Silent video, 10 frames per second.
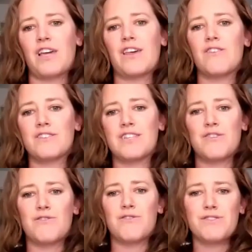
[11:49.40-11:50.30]
like
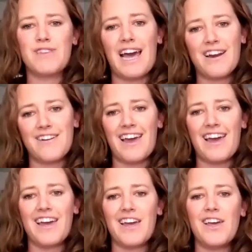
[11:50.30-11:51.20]
Thursday through
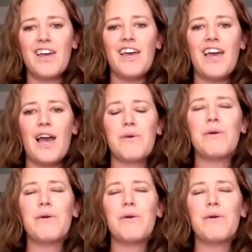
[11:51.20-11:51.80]
Saturday. Mm-hmm. And